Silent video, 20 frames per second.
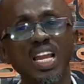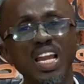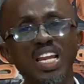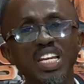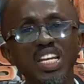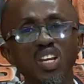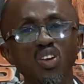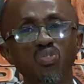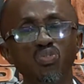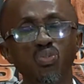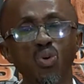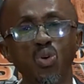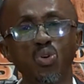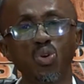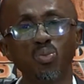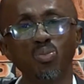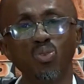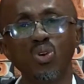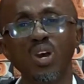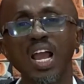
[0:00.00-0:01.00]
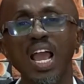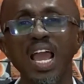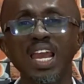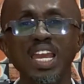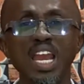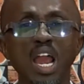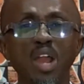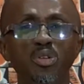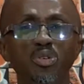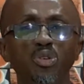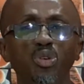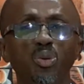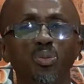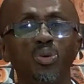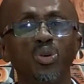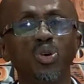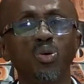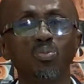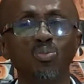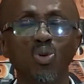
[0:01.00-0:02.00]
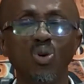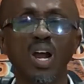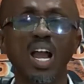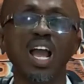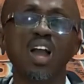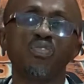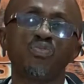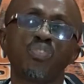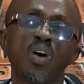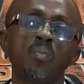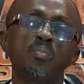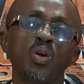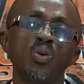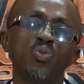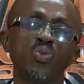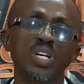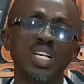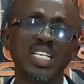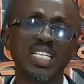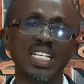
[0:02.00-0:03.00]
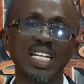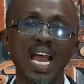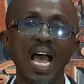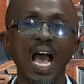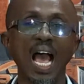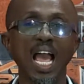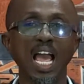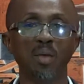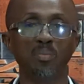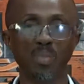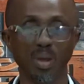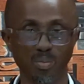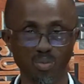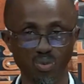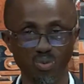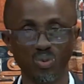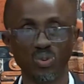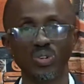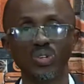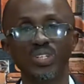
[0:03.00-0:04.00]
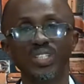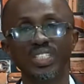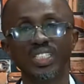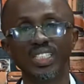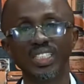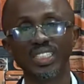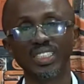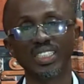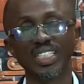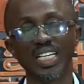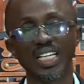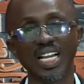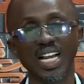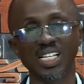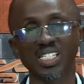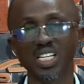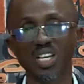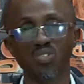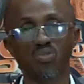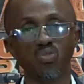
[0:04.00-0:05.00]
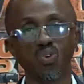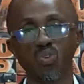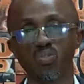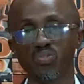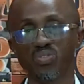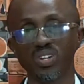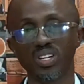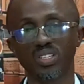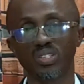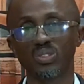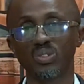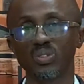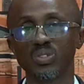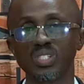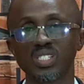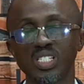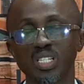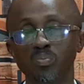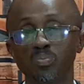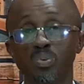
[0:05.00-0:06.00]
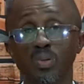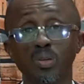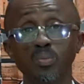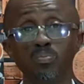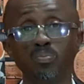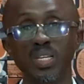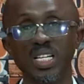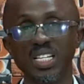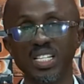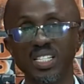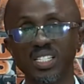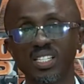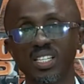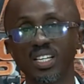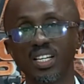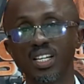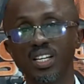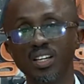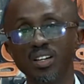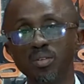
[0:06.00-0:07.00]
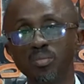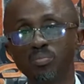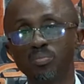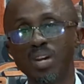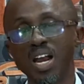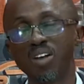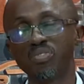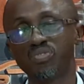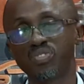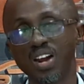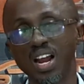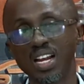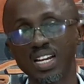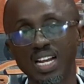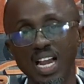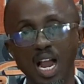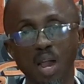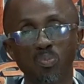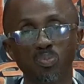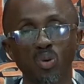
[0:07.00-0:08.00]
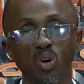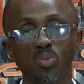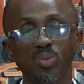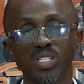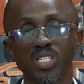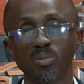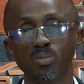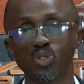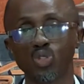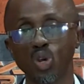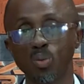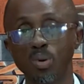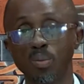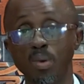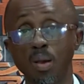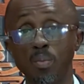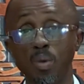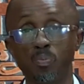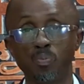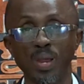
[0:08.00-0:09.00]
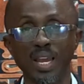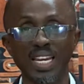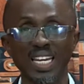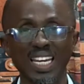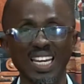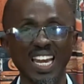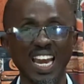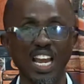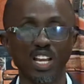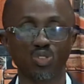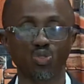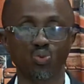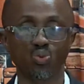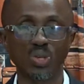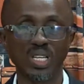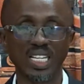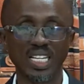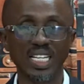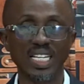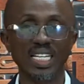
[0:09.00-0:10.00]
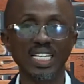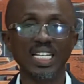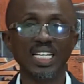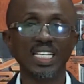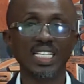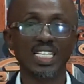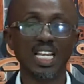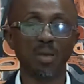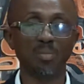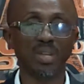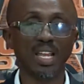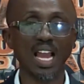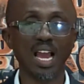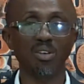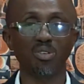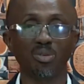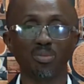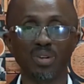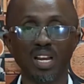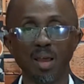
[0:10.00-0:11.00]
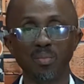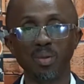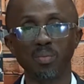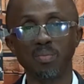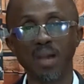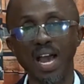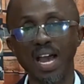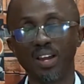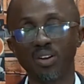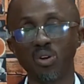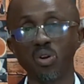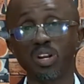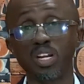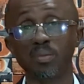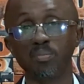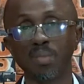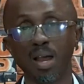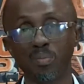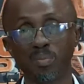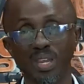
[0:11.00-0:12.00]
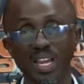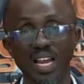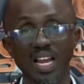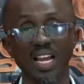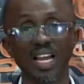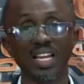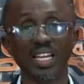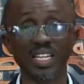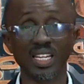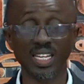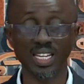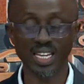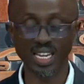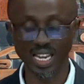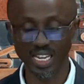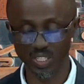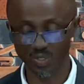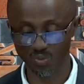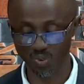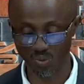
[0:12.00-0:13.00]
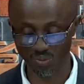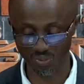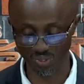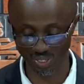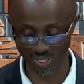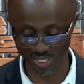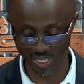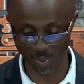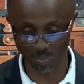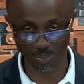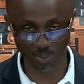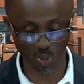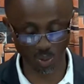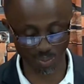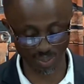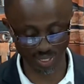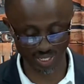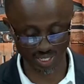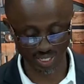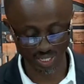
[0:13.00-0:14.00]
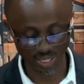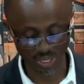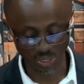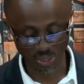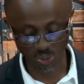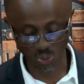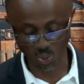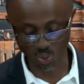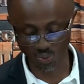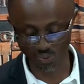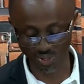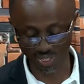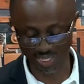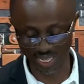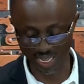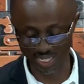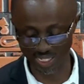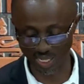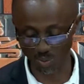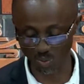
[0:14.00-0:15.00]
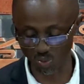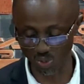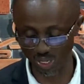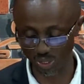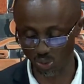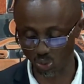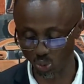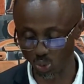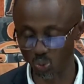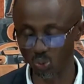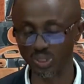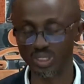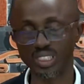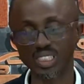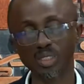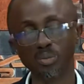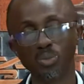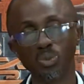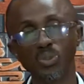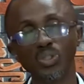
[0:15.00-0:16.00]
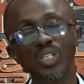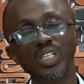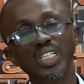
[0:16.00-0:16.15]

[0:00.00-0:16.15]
edifo no mu ene enwum no mu efa me ho ni nyina ebe mu tie ka se for fear no simple means bra Frank I promise me so be ma me pen next week nyame ya adom na me ba no de ma me a he has fulfilled the promise so fa san sem we to wetre mu